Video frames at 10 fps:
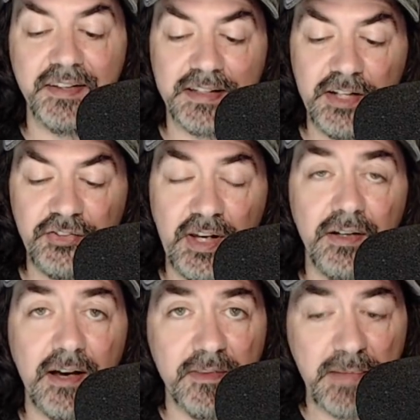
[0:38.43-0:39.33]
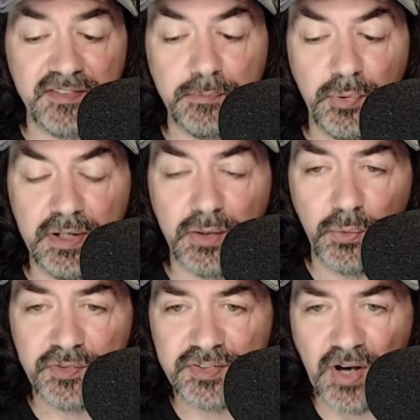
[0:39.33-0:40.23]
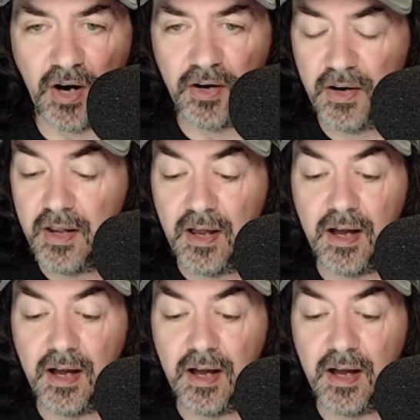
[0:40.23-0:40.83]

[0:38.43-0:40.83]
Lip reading: on the clean channel of the Mesa Boogie Lone Star.